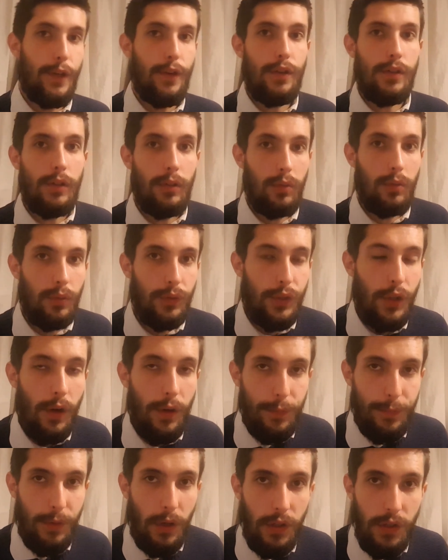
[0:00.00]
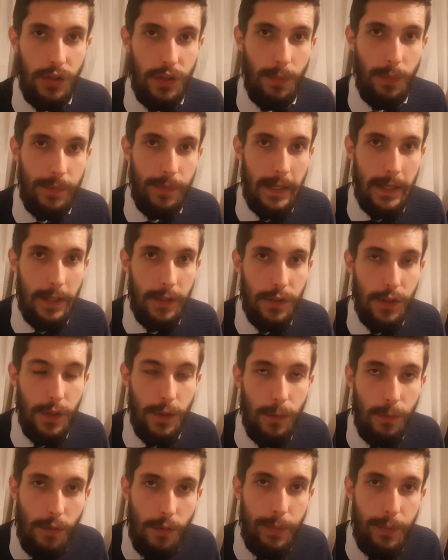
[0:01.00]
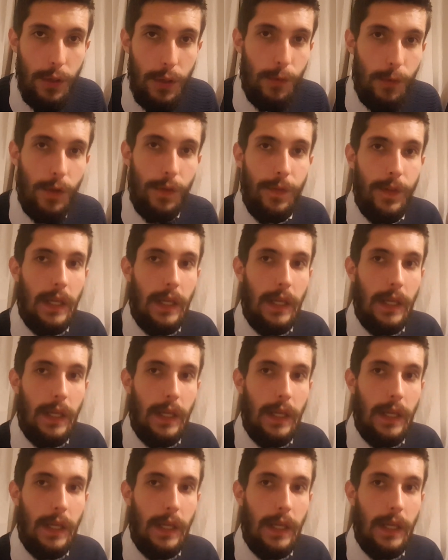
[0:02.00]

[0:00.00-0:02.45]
Google trying to find something to rebuke